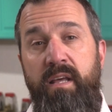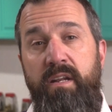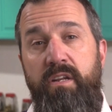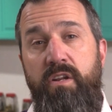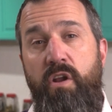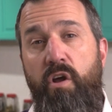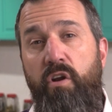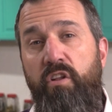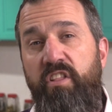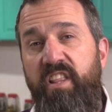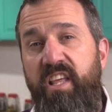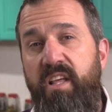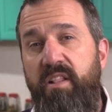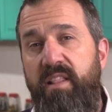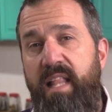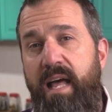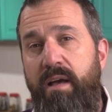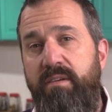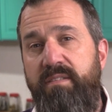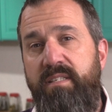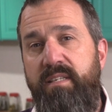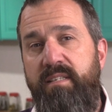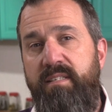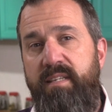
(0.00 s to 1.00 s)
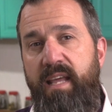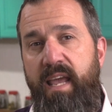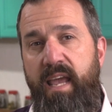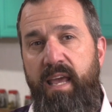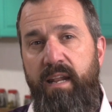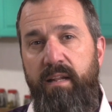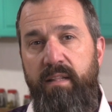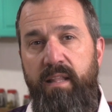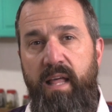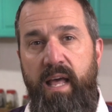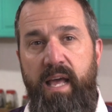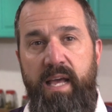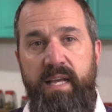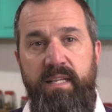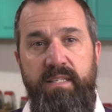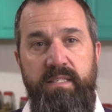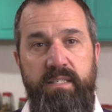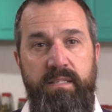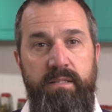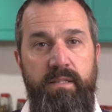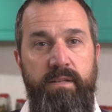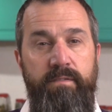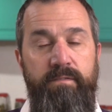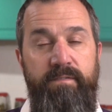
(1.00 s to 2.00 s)
not only allows us to
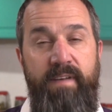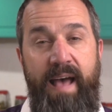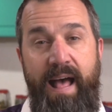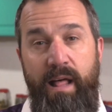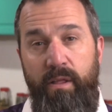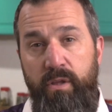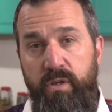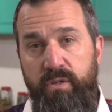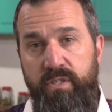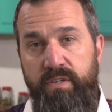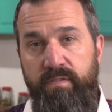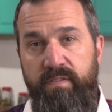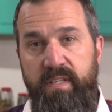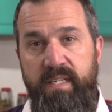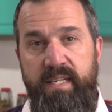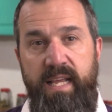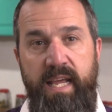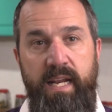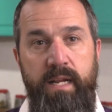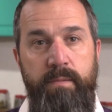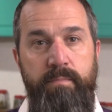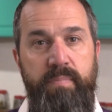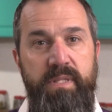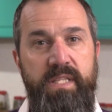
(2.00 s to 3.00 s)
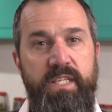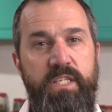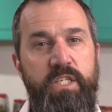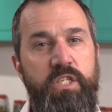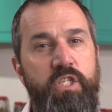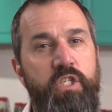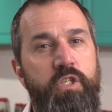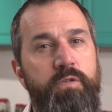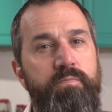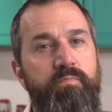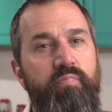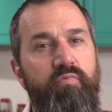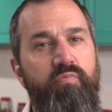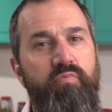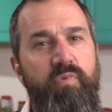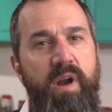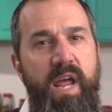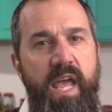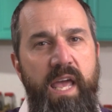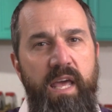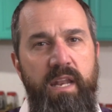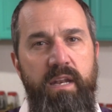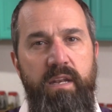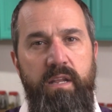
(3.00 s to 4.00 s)
analyze the values of the data, but the
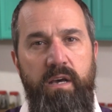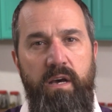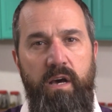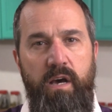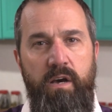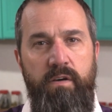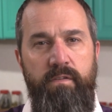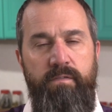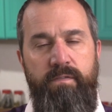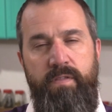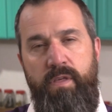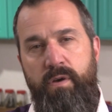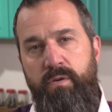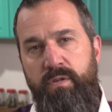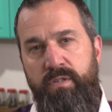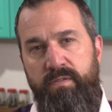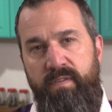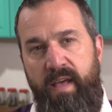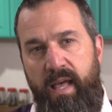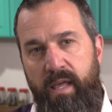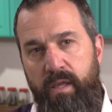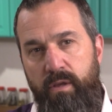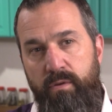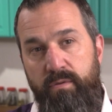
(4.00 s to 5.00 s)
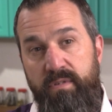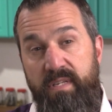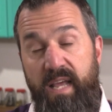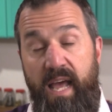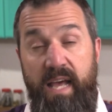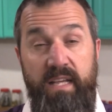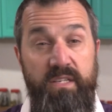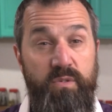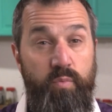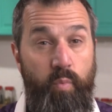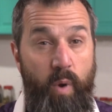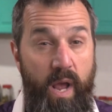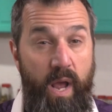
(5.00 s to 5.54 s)
spread of those values as